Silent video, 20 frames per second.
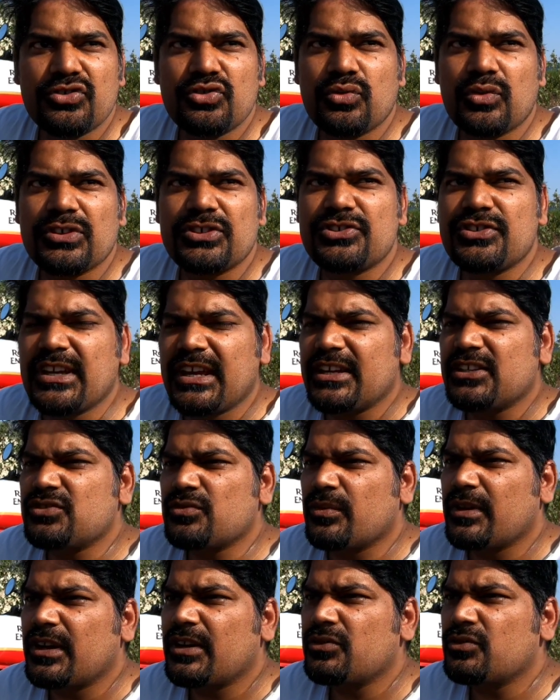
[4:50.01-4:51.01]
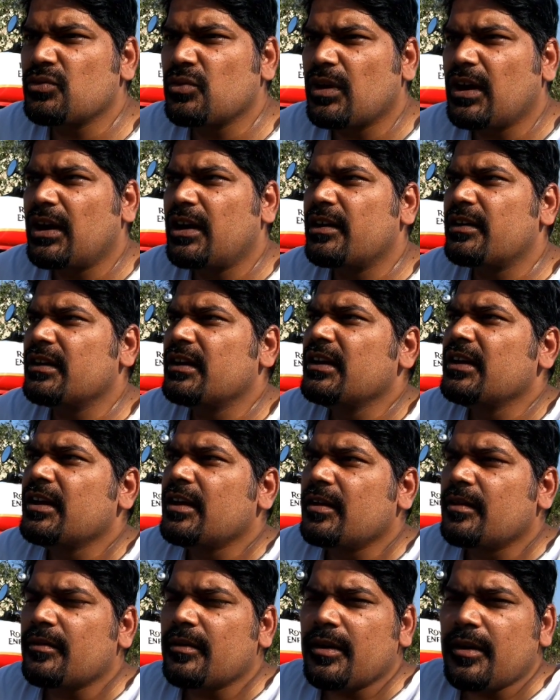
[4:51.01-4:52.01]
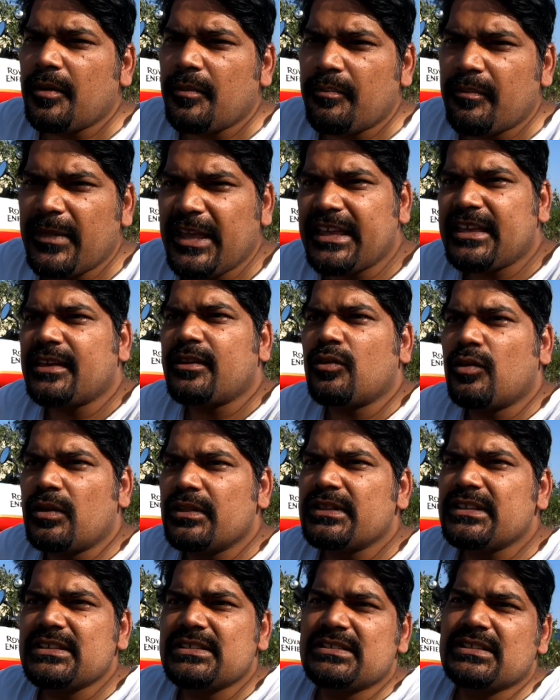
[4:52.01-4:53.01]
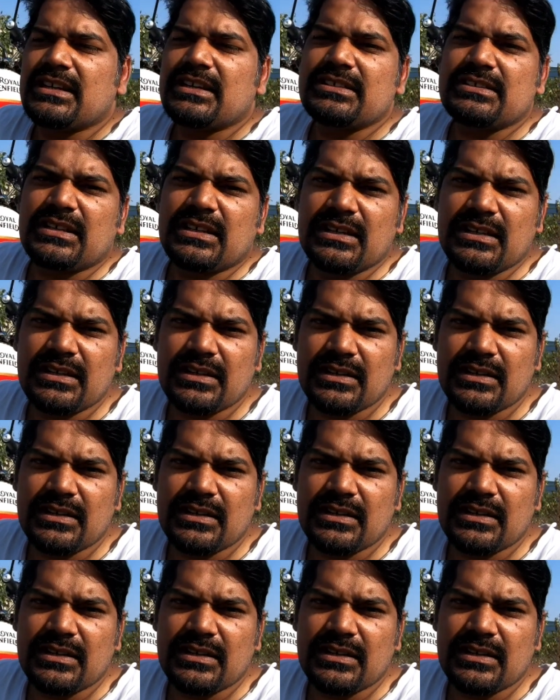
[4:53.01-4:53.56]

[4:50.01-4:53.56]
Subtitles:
to a stage where you are making all these things